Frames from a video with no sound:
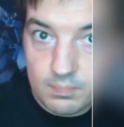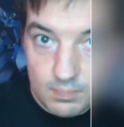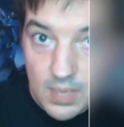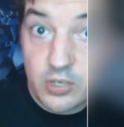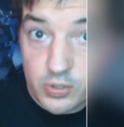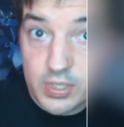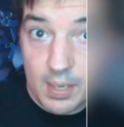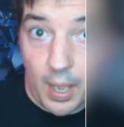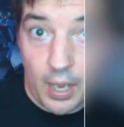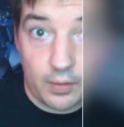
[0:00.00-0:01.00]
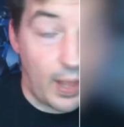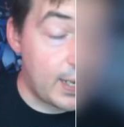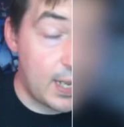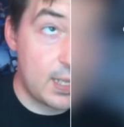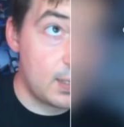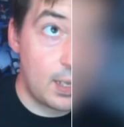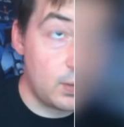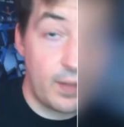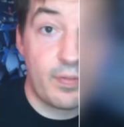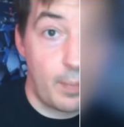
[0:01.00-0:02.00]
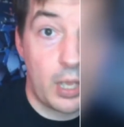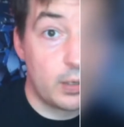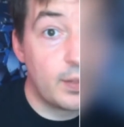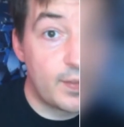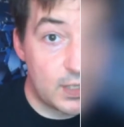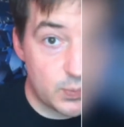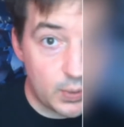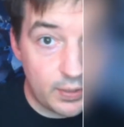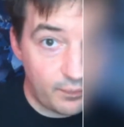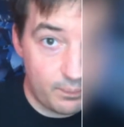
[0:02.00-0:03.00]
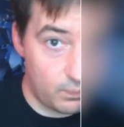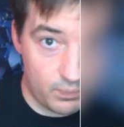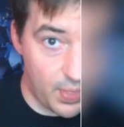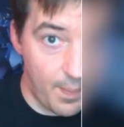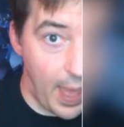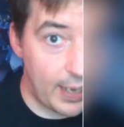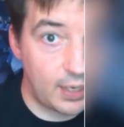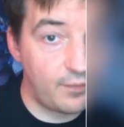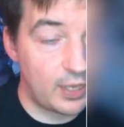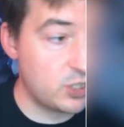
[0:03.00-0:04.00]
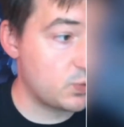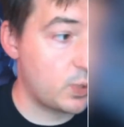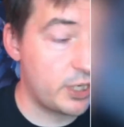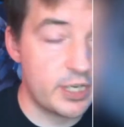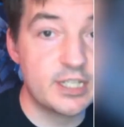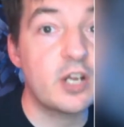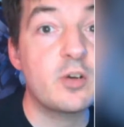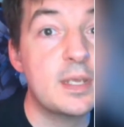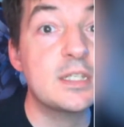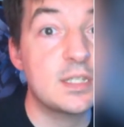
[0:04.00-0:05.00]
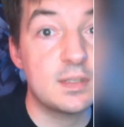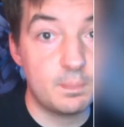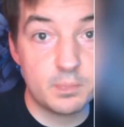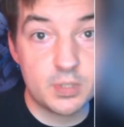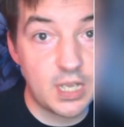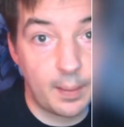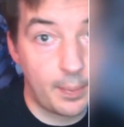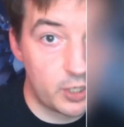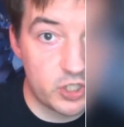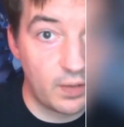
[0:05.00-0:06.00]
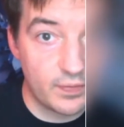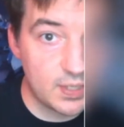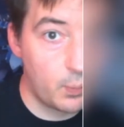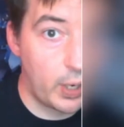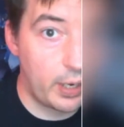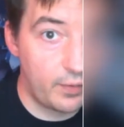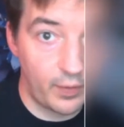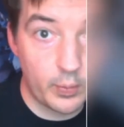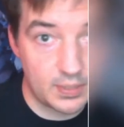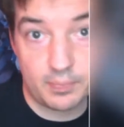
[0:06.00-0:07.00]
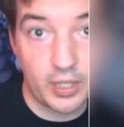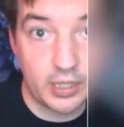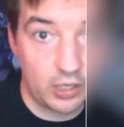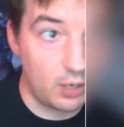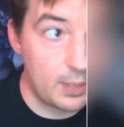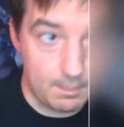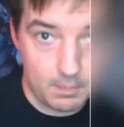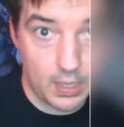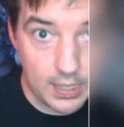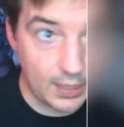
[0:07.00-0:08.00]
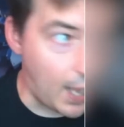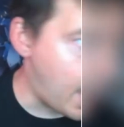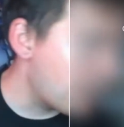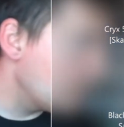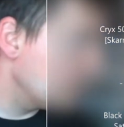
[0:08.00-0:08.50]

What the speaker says: Interesting model. I love the model. I think it's really thematic. If I just wanted a centerpiece to stick up on a shelf somewhere, if I wasn't playing the army, I'd get that.